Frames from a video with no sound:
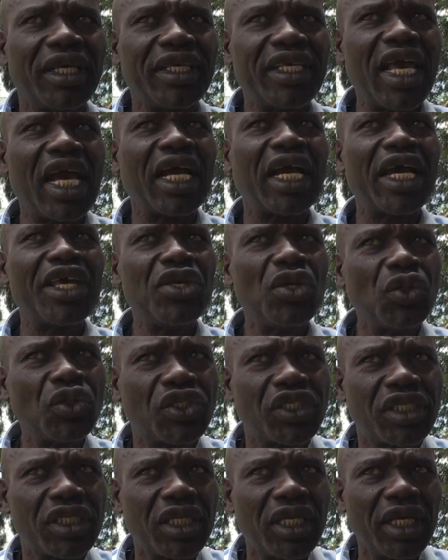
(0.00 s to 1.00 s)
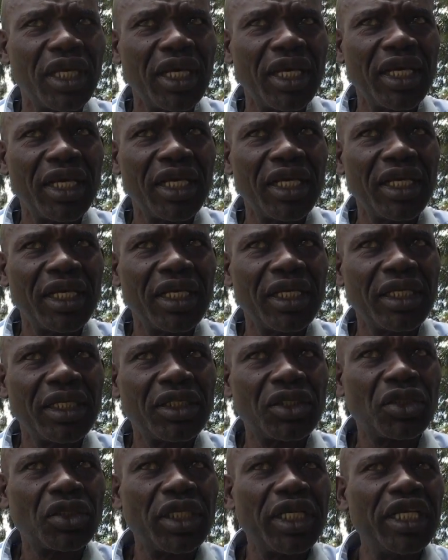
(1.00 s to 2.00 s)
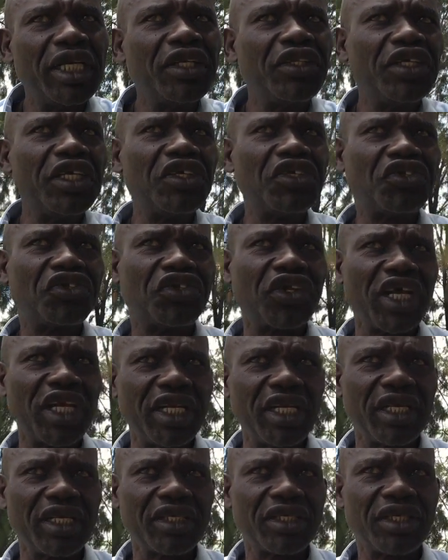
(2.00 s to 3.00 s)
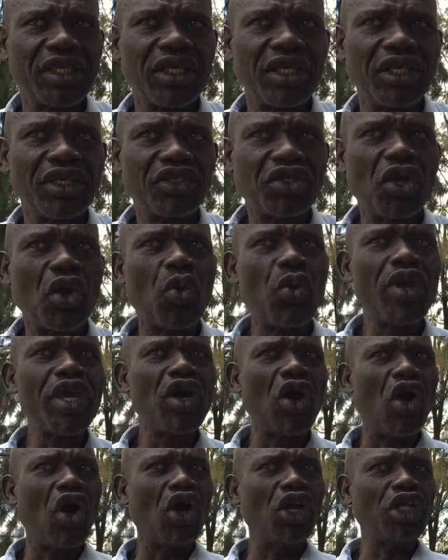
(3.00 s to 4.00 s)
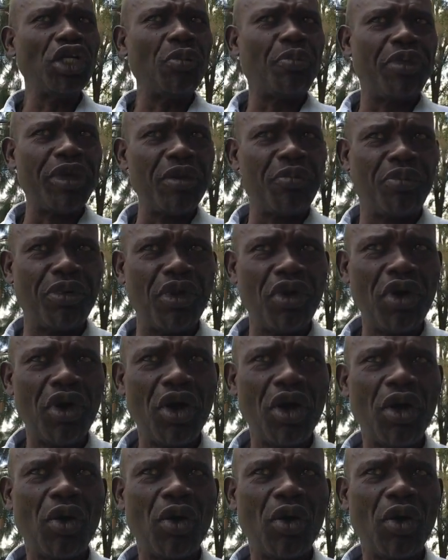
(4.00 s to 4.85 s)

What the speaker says: younger youths, in these trainings. So we old people,